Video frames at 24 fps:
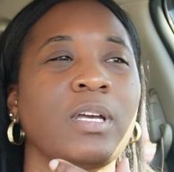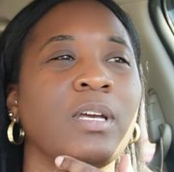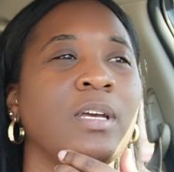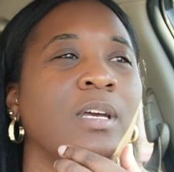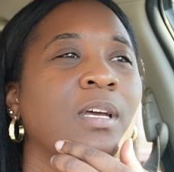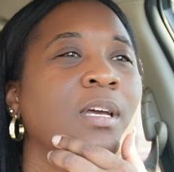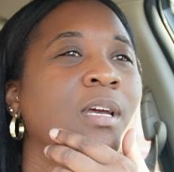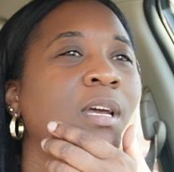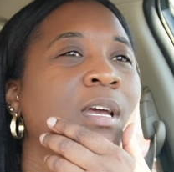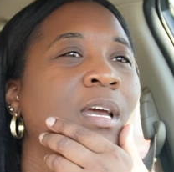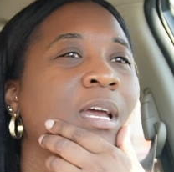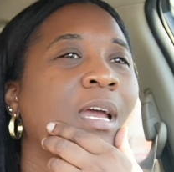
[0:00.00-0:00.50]

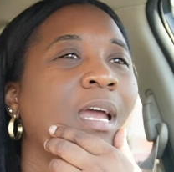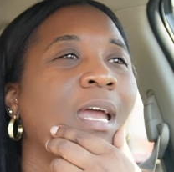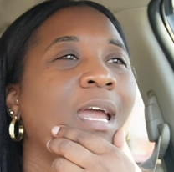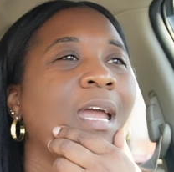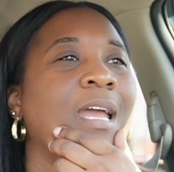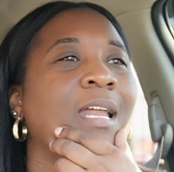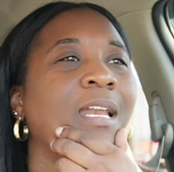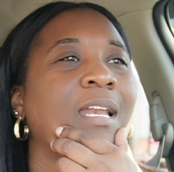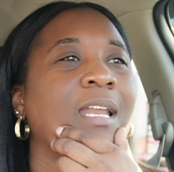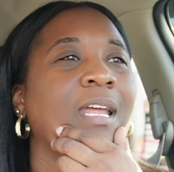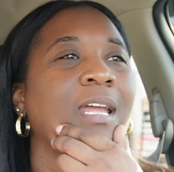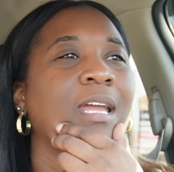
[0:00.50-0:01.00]

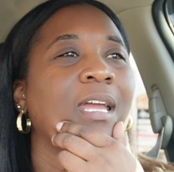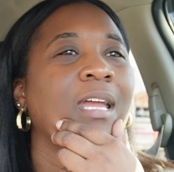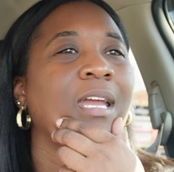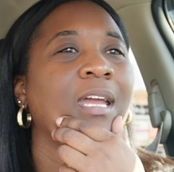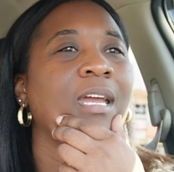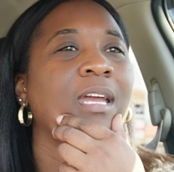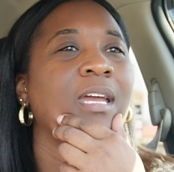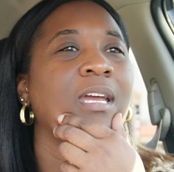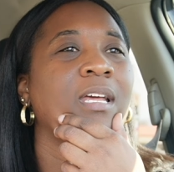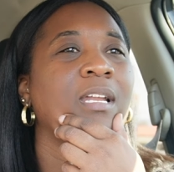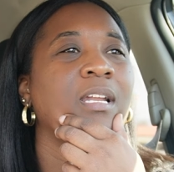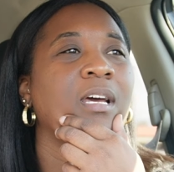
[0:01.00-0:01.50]
And
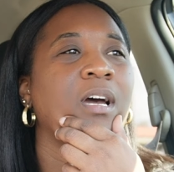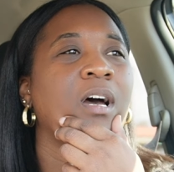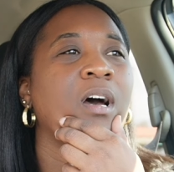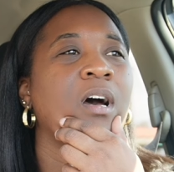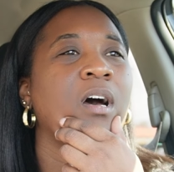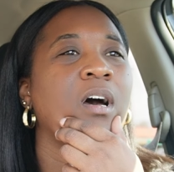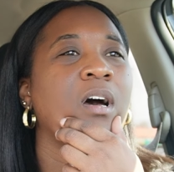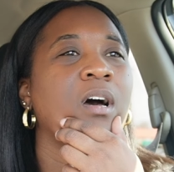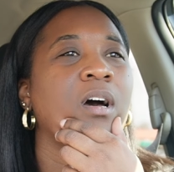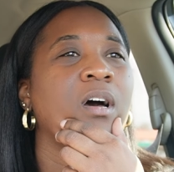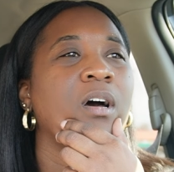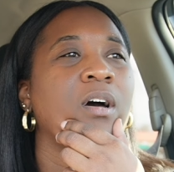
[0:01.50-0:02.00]
then
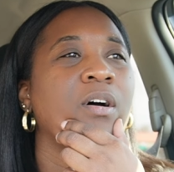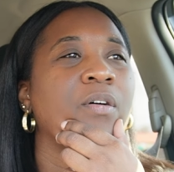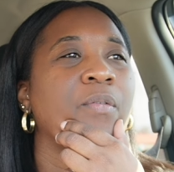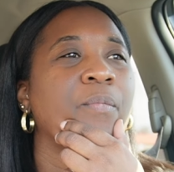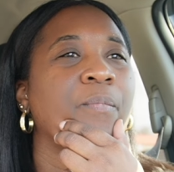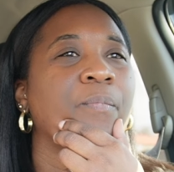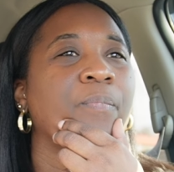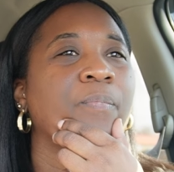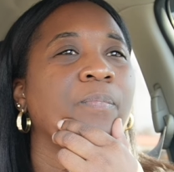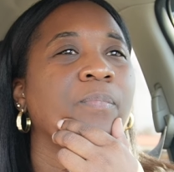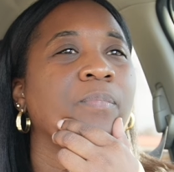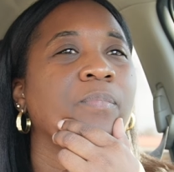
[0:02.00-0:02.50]

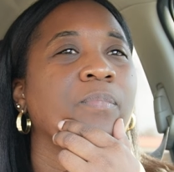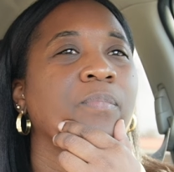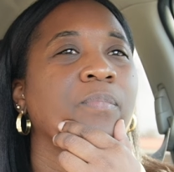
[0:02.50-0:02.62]
um,